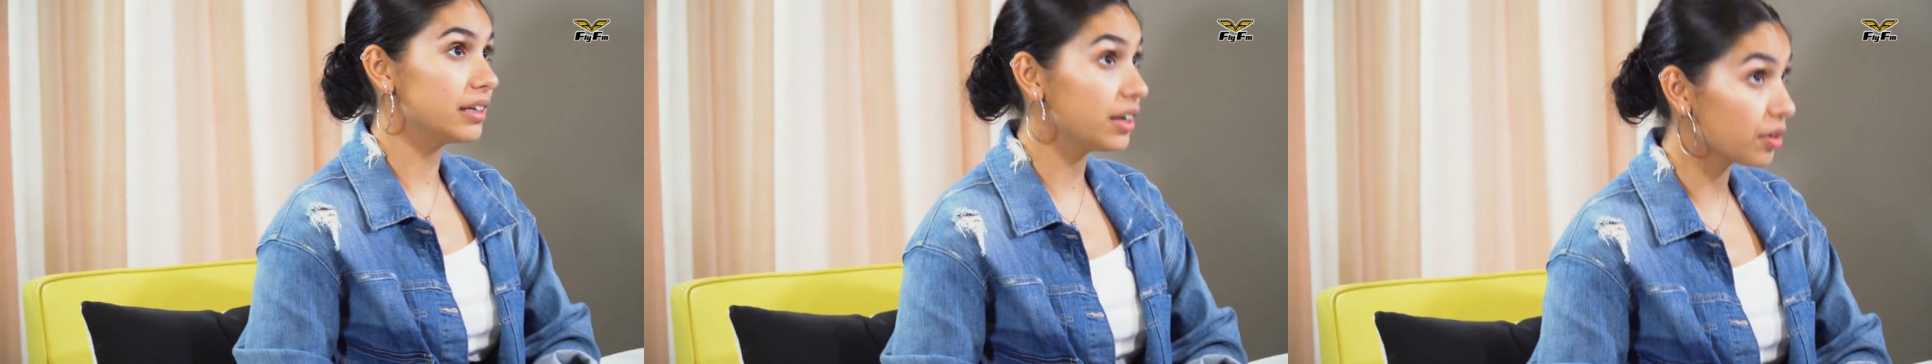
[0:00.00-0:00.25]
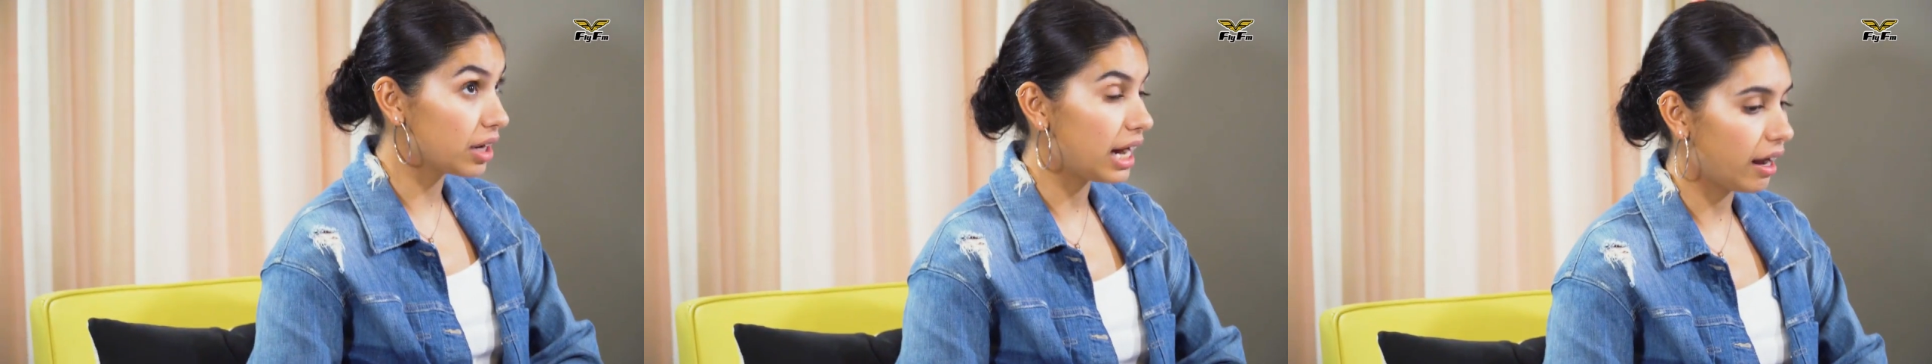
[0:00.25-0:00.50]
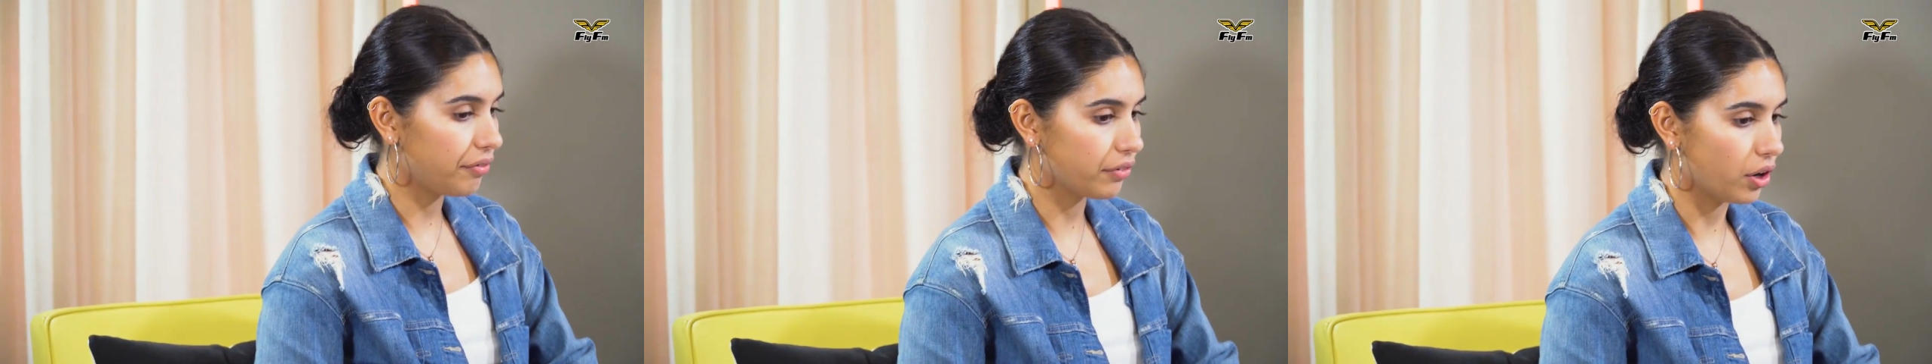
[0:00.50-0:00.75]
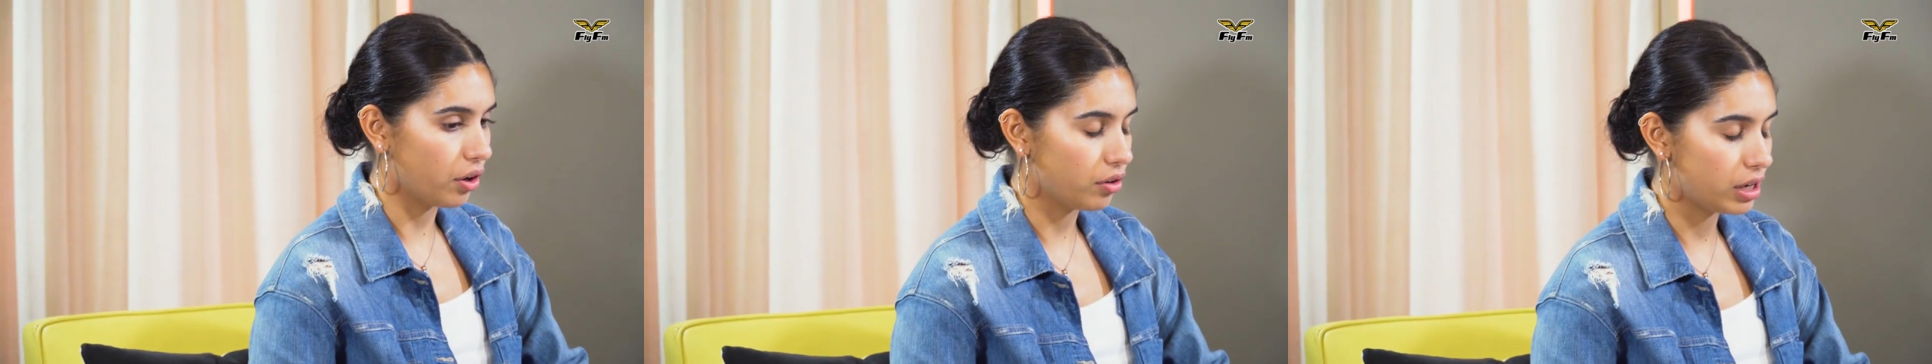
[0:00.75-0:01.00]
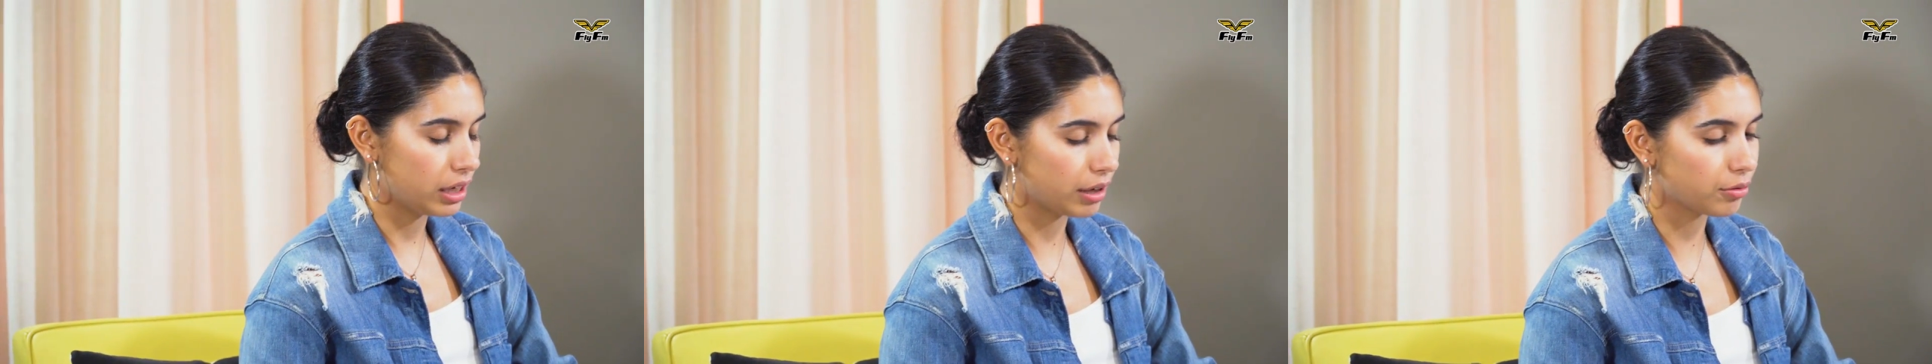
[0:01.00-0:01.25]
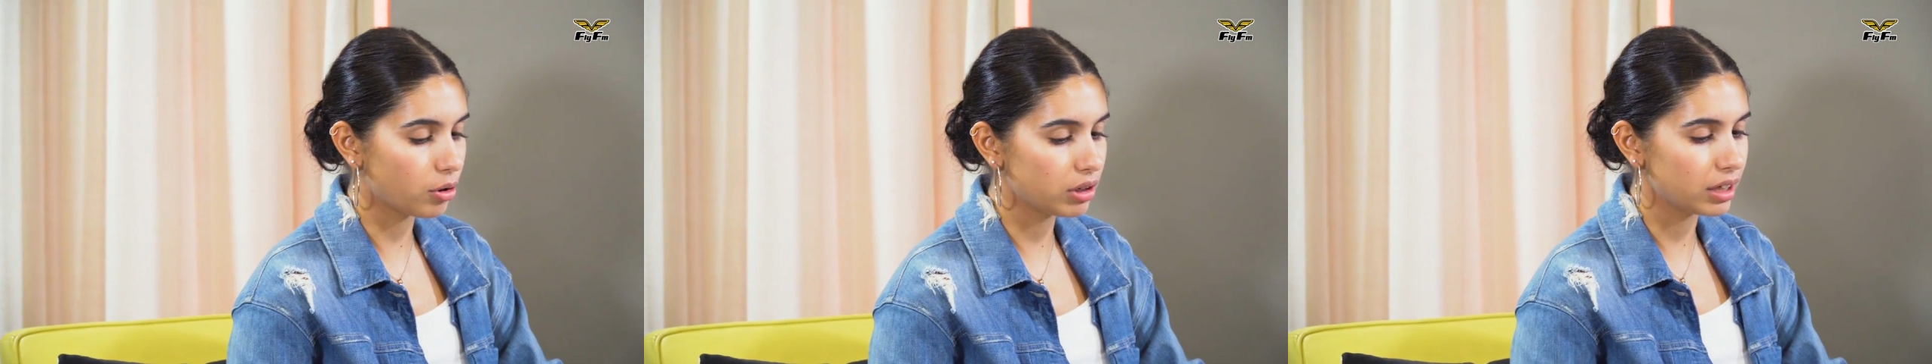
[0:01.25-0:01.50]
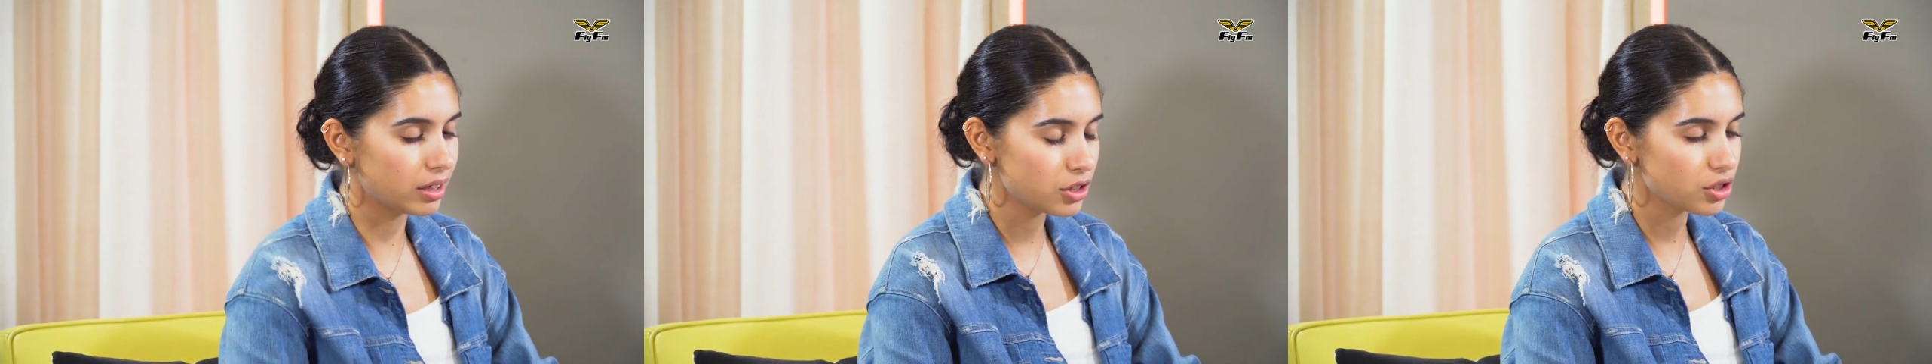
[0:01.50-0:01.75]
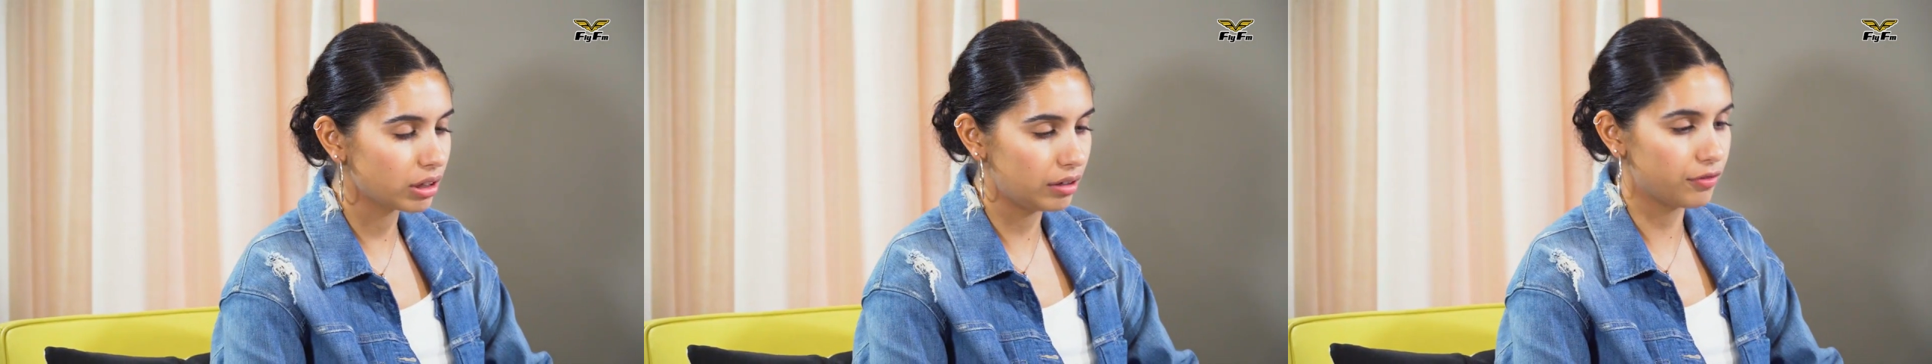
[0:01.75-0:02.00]
year and a half ago, and I wrote it
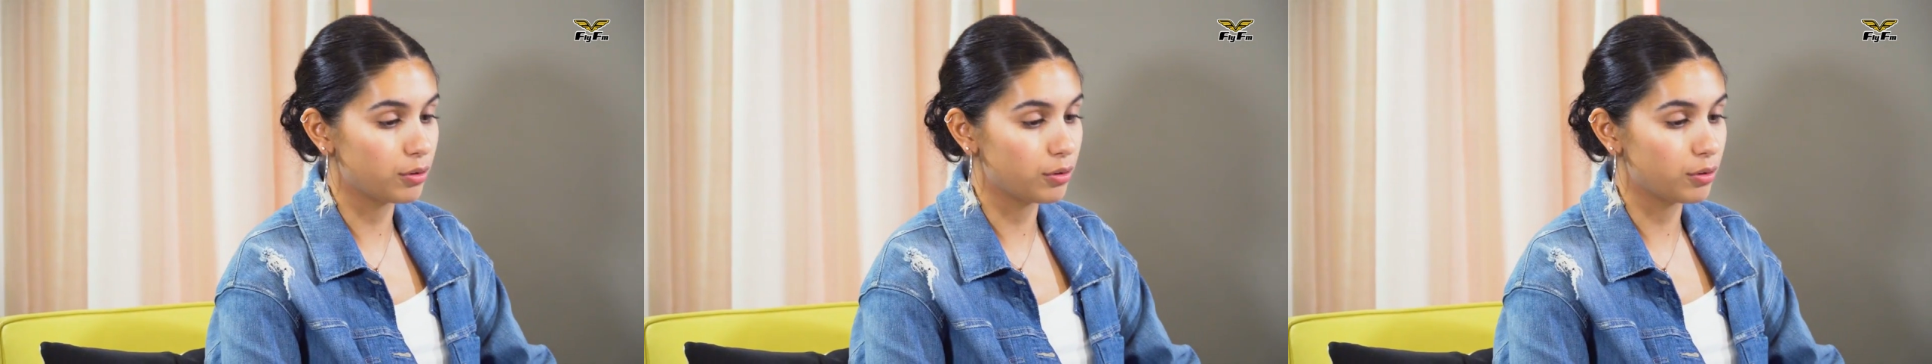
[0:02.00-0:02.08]
initially